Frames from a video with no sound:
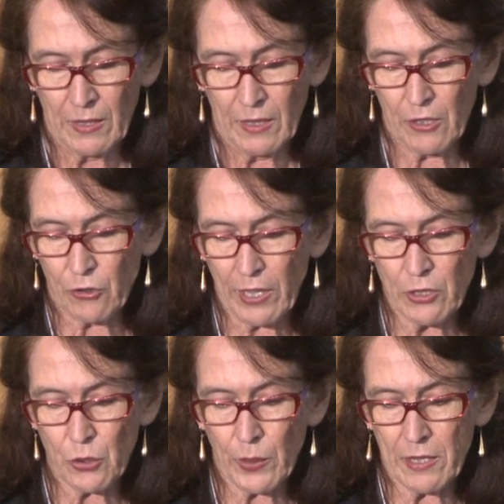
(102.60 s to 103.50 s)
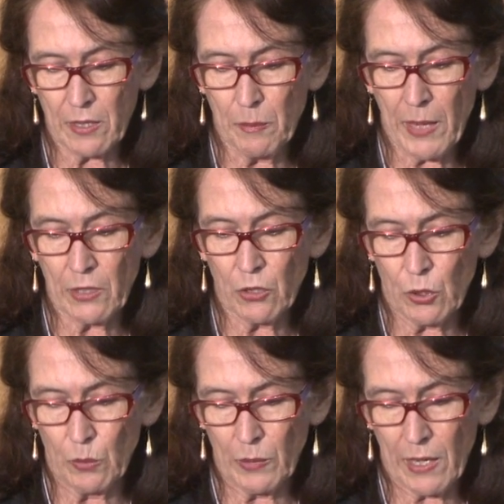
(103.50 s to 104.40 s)
He graduated magna
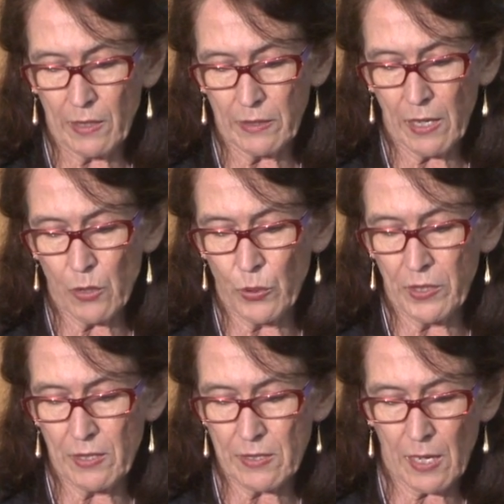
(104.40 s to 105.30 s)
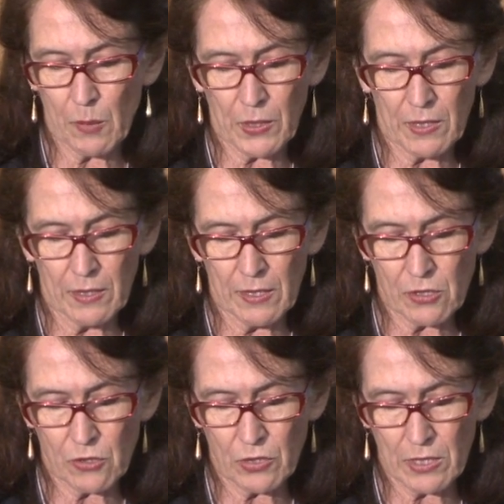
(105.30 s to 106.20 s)
cum laude with his AB in
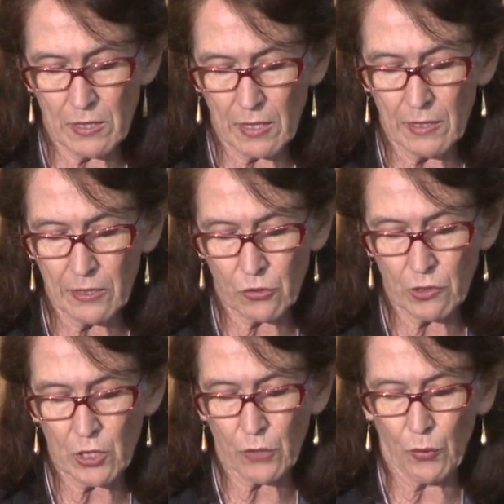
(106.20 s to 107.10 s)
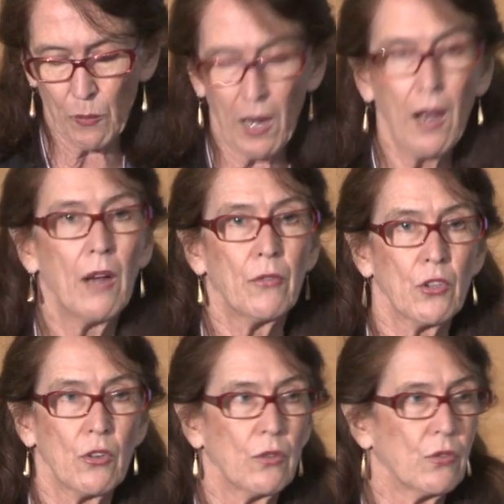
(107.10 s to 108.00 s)
History and Literature from Harvard
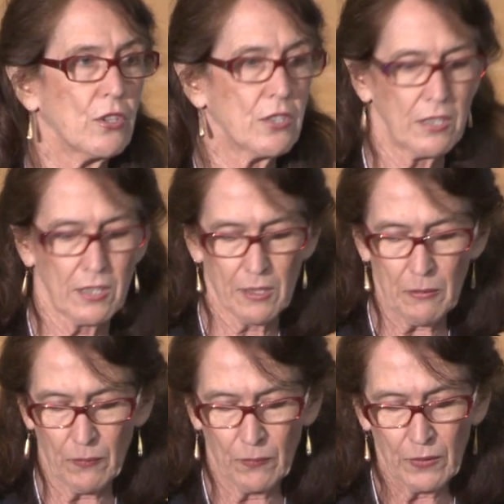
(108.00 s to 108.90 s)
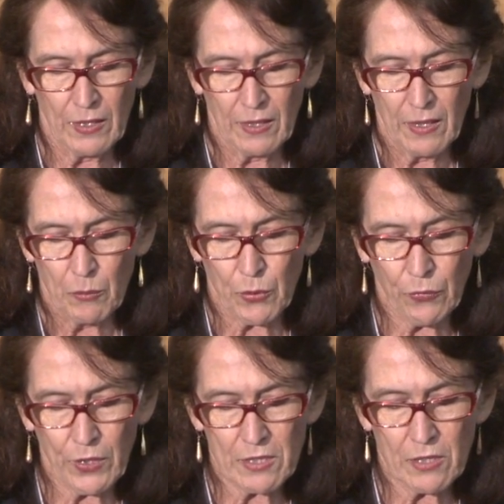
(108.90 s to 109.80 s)
University.
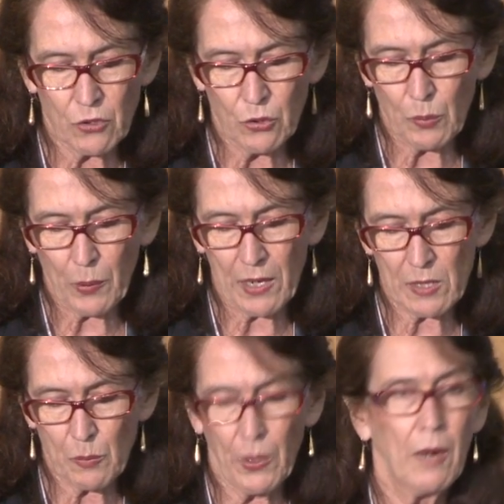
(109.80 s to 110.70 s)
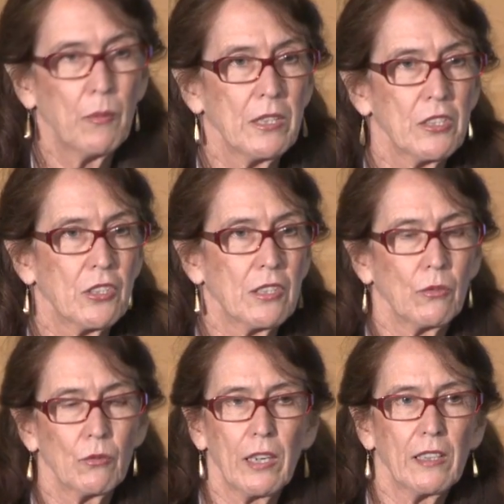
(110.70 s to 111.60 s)
Professor Toope has published
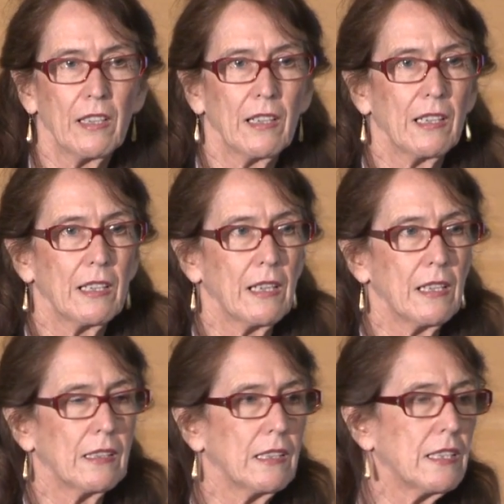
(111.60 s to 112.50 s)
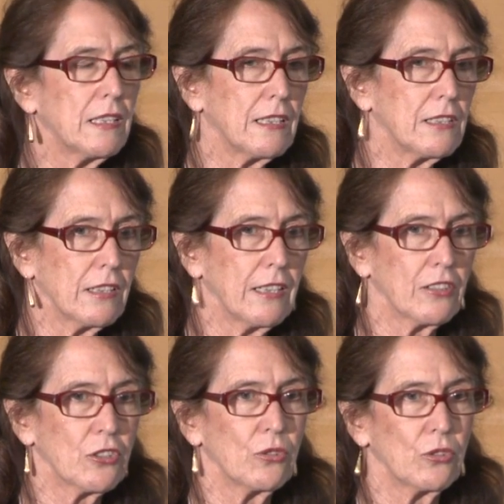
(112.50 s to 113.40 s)
regularly in leading
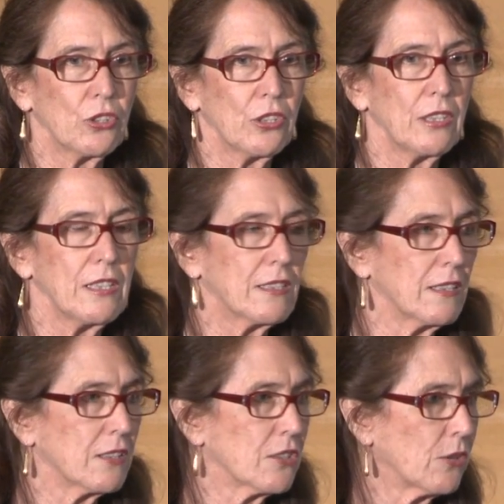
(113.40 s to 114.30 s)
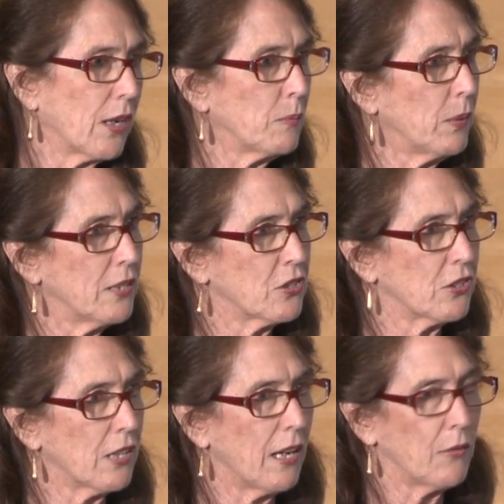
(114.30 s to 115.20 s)
international journeys, and it's a great pleasure
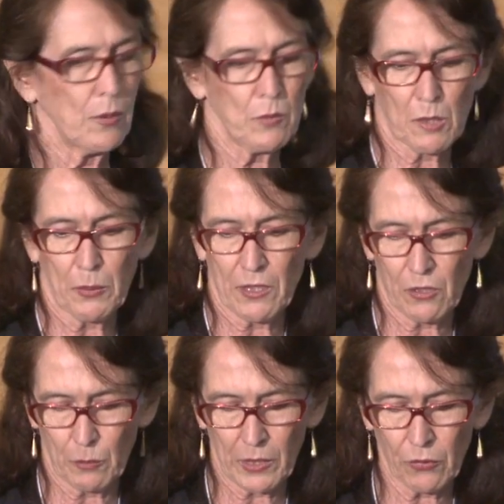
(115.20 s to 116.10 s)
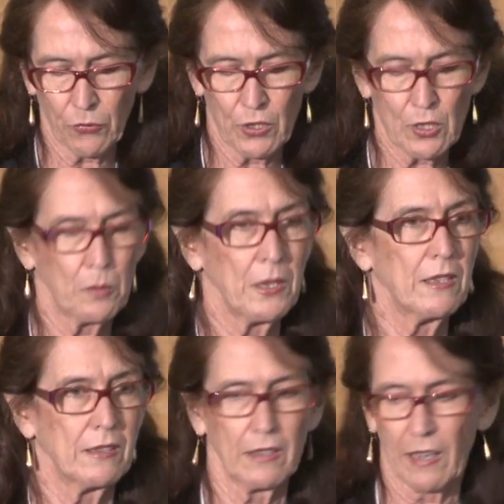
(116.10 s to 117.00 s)
to have him be the first
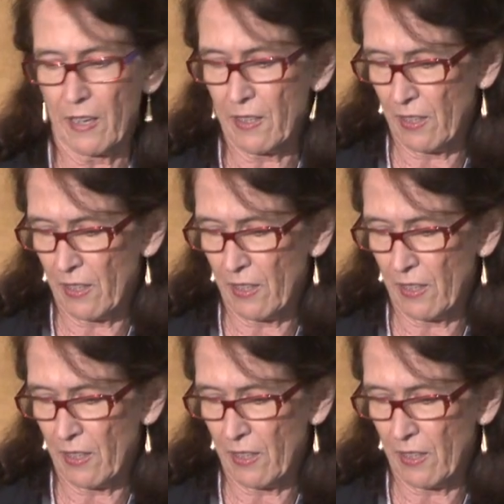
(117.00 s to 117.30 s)
speaker today.